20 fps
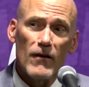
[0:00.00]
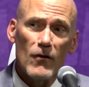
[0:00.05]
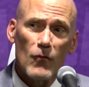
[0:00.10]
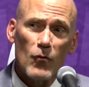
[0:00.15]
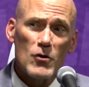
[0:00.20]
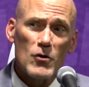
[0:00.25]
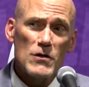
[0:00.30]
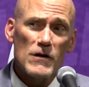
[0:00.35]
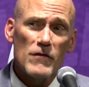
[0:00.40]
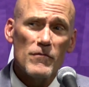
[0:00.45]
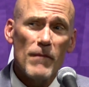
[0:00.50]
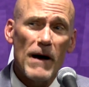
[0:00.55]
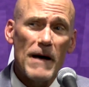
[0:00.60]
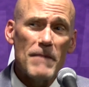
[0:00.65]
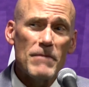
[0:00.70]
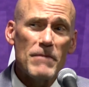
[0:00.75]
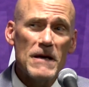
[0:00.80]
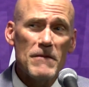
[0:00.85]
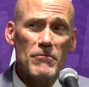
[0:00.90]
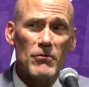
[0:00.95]
We're driven
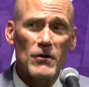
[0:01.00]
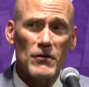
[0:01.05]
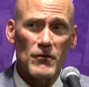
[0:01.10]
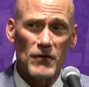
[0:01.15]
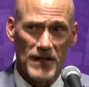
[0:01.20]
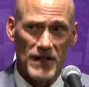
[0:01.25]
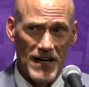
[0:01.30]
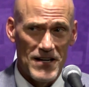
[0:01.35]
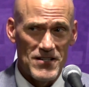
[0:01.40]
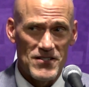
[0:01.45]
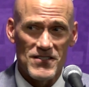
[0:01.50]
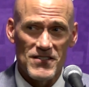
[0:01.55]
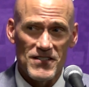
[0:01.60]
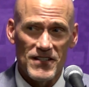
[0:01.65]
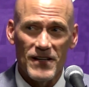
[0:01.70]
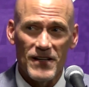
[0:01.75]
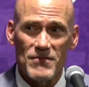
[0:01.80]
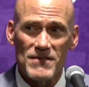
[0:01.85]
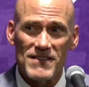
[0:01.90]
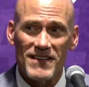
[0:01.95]
by people and
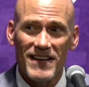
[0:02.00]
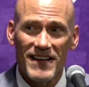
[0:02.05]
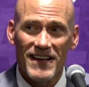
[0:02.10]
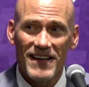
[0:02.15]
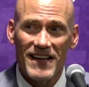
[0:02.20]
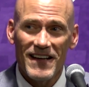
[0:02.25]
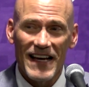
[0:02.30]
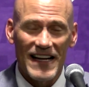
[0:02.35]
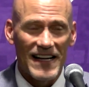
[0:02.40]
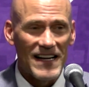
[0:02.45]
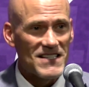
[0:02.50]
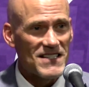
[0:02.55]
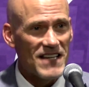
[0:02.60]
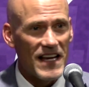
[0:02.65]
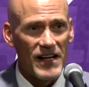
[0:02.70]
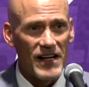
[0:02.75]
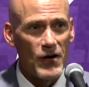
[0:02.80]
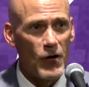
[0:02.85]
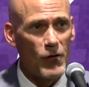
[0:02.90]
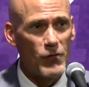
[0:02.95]
relationships. And I
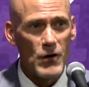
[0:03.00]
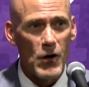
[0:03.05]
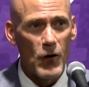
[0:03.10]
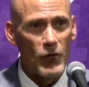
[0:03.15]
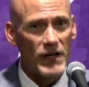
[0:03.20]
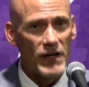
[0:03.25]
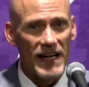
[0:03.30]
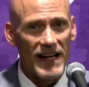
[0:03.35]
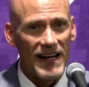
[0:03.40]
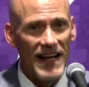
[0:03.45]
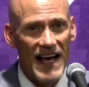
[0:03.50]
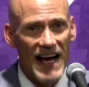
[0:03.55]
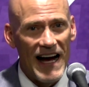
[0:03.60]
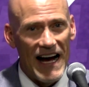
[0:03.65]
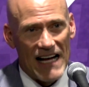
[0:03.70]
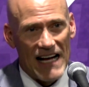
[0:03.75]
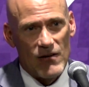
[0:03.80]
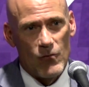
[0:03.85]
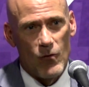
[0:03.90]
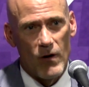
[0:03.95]
say it over and over again.
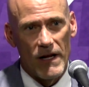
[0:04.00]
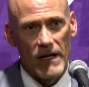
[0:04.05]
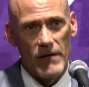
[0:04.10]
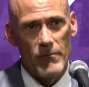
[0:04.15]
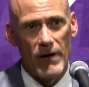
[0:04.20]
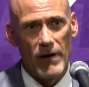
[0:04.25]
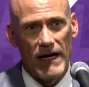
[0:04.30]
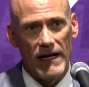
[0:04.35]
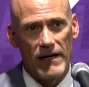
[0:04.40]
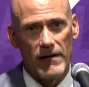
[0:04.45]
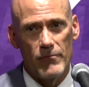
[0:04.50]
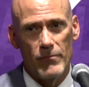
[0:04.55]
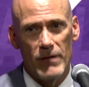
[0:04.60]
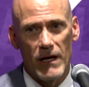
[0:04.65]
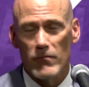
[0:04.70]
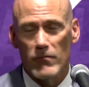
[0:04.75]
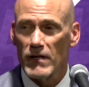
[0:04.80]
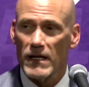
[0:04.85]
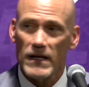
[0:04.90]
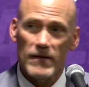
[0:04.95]
I don't want anybody to be
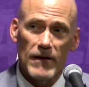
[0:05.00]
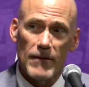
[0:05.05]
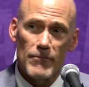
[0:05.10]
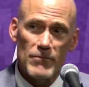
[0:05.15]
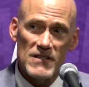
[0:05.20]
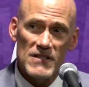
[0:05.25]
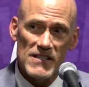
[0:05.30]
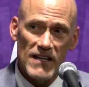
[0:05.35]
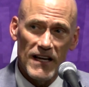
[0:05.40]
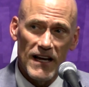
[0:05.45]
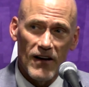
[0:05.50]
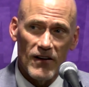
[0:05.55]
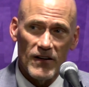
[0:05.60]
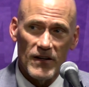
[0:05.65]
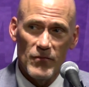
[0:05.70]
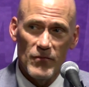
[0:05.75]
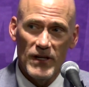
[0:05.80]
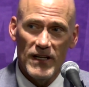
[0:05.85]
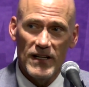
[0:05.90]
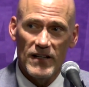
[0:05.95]
able to come up and say, how
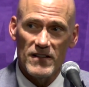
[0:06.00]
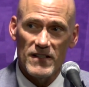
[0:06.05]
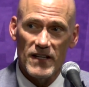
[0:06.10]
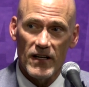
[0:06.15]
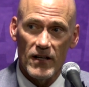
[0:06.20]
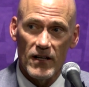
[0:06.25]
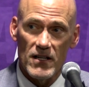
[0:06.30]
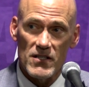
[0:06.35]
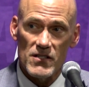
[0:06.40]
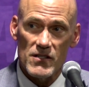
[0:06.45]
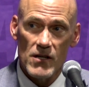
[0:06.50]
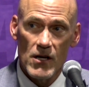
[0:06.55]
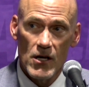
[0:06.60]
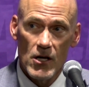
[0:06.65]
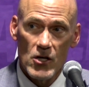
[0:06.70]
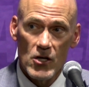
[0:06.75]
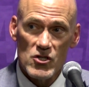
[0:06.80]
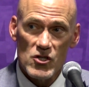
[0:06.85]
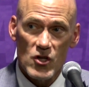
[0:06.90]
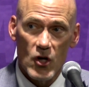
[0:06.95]
come you didn't tell us?
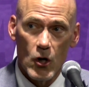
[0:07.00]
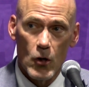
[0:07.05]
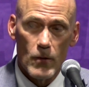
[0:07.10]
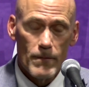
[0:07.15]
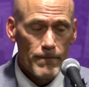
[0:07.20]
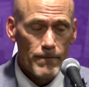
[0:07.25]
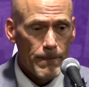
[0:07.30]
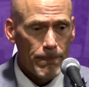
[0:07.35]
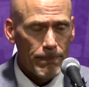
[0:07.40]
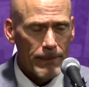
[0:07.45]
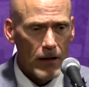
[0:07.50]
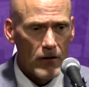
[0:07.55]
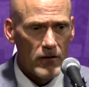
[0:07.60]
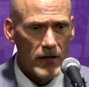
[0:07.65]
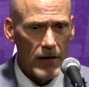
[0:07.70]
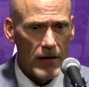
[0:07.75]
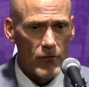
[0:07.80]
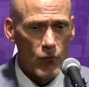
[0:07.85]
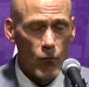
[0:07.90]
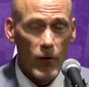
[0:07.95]
So
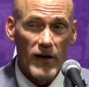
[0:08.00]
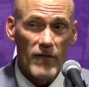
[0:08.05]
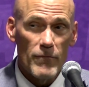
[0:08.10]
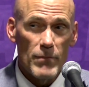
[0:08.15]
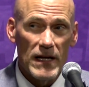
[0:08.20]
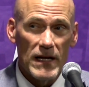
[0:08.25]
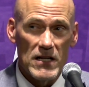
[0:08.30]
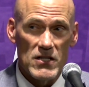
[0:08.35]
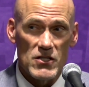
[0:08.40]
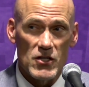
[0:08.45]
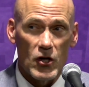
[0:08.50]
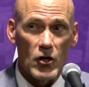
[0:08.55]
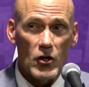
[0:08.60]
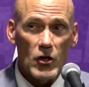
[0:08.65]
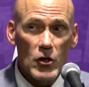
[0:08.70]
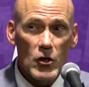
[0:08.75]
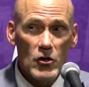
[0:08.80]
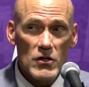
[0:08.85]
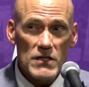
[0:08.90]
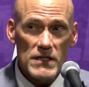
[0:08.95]
David, we have been as
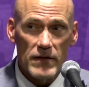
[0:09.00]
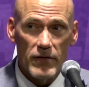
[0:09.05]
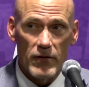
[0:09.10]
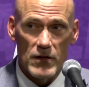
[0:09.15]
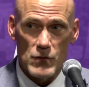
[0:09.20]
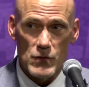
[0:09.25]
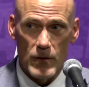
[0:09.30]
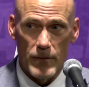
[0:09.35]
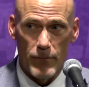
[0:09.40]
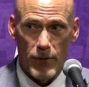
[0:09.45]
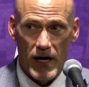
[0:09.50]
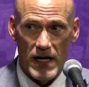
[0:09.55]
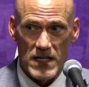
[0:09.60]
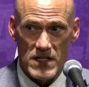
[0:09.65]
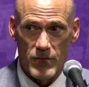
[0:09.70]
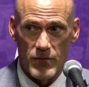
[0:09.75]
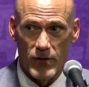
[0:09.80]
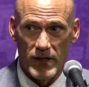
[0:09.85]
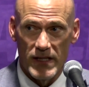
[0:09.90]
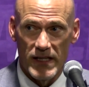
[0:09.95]
inclusive as we
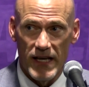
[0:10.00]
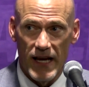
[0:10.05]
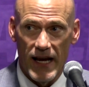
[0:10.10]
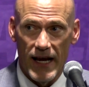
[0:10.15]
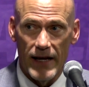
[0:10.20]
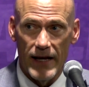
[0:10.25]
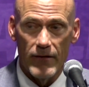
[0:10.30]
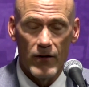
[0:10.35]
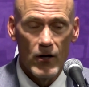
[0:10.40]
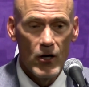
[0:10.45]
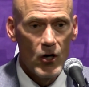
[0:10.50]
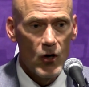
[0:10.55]
possibly can.